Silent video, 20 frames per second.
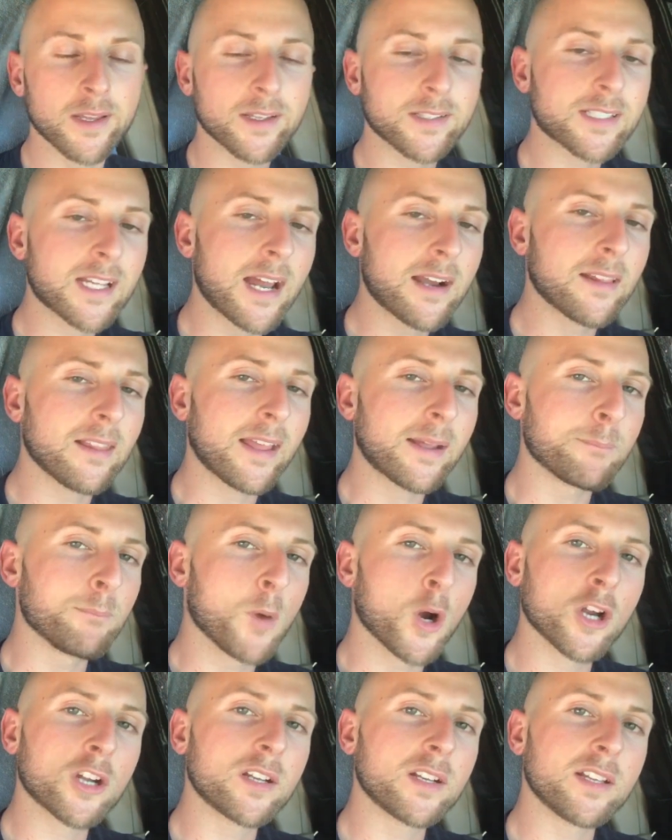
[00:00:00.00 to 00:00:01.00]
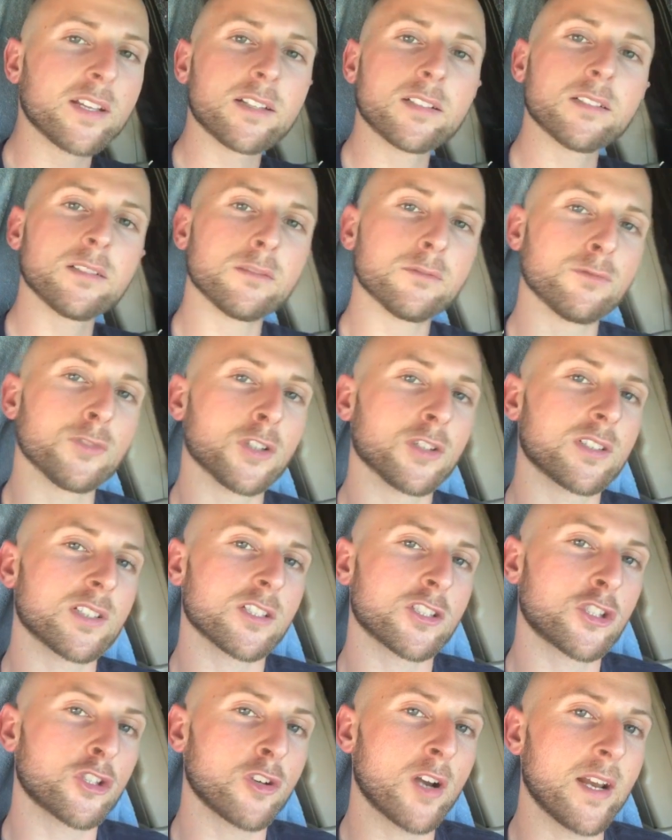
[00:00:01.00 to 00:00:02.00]
It's kind of like marketing
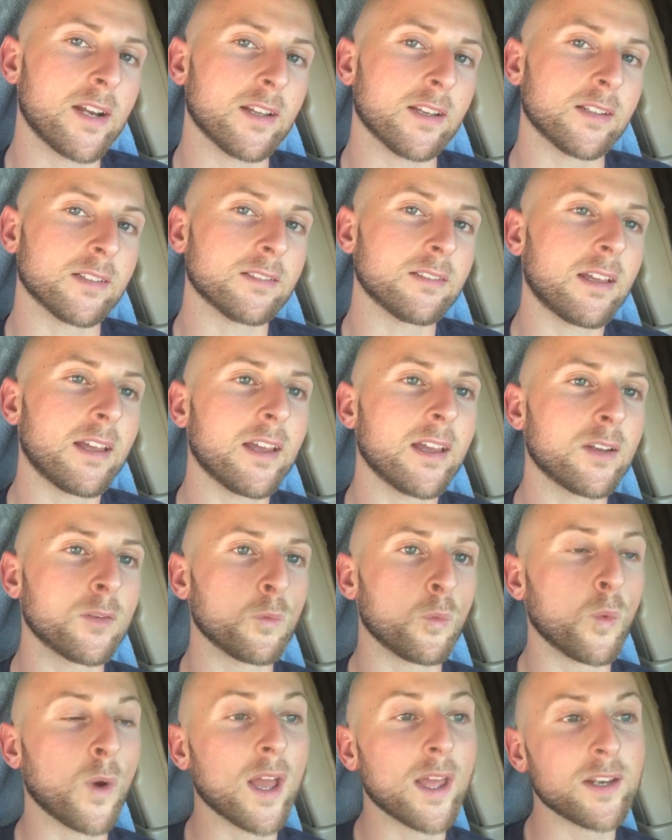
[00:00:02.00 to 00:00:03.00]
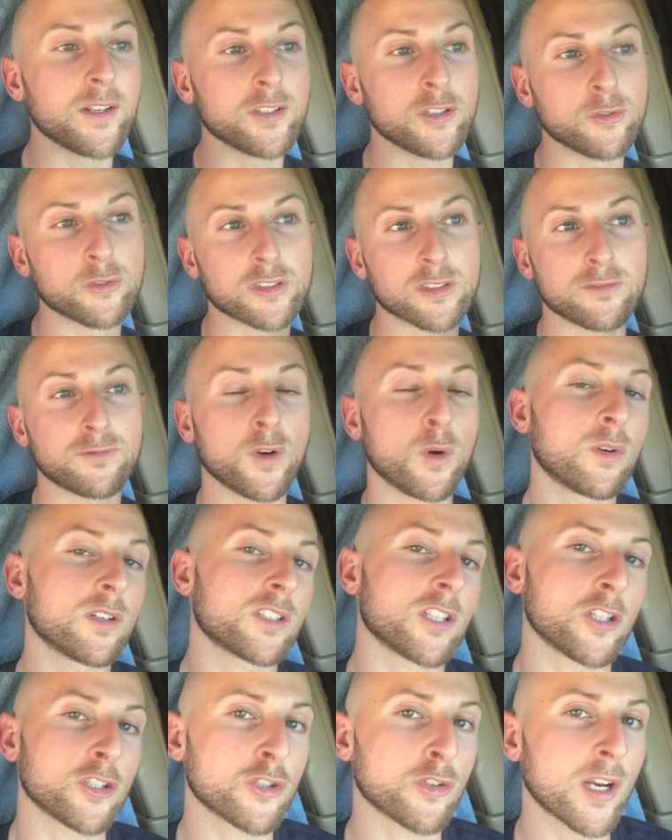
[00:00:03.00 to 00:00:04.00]
versus training and when you should
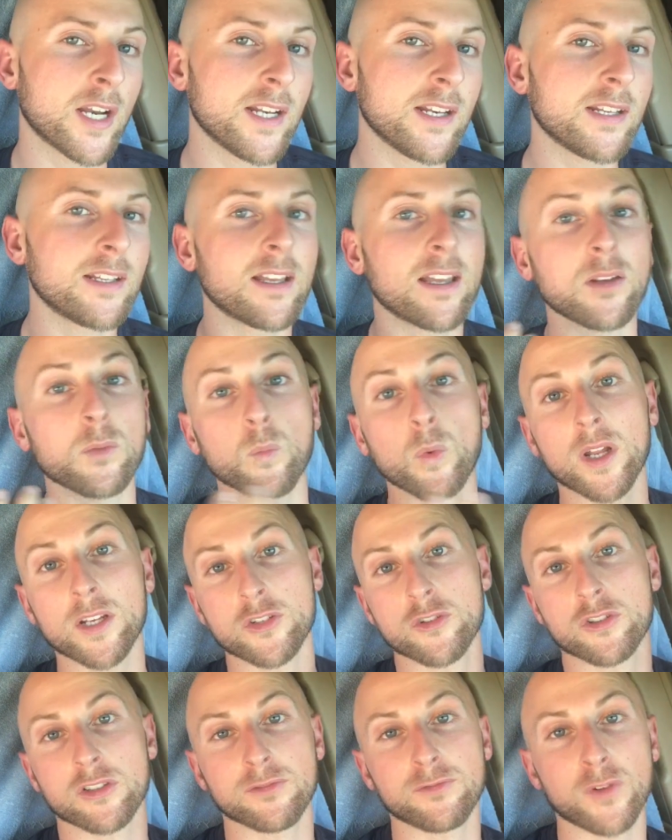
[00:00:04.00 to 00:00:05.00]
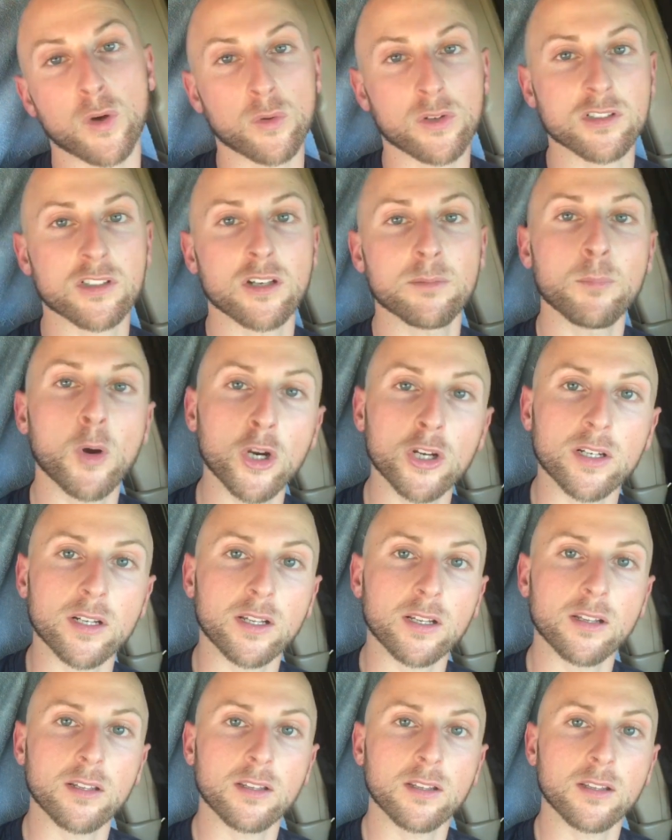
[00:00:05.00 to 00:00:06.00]
focus on training and when you should focus on
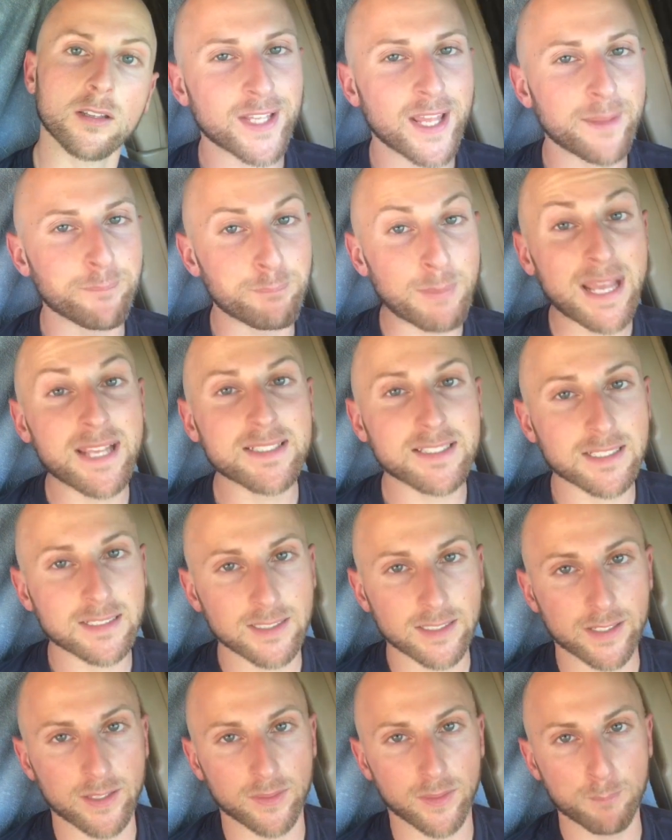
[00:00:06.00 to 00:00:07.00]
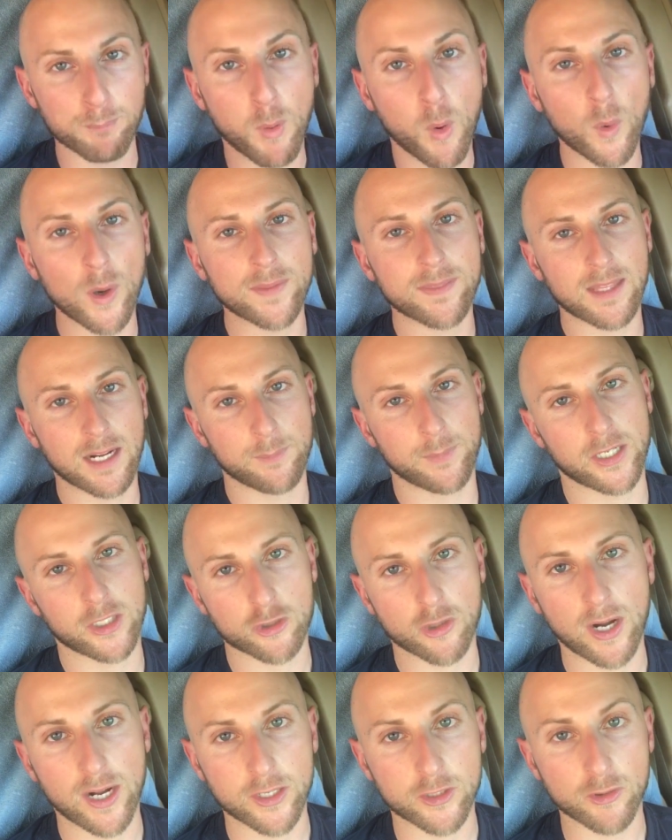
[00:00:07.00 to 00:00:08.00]
marketing. And basically the point that I'm going
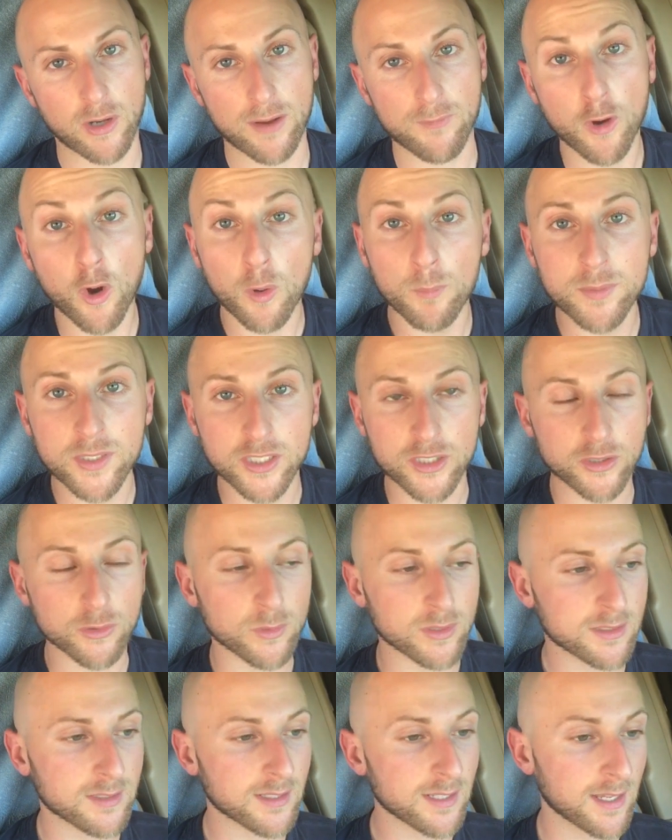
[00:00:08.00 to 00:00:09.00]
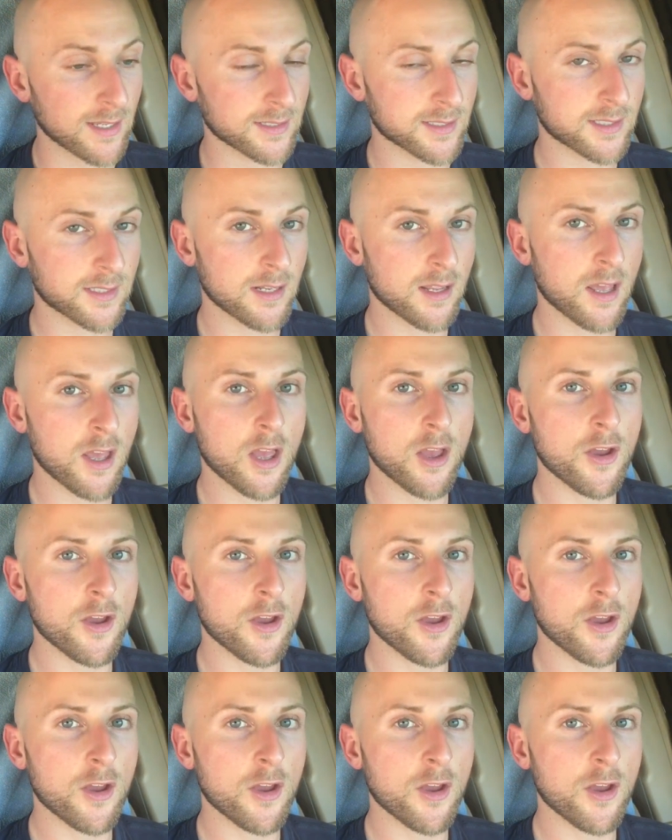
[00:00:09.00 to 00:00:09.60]
to try to drive home to you is this.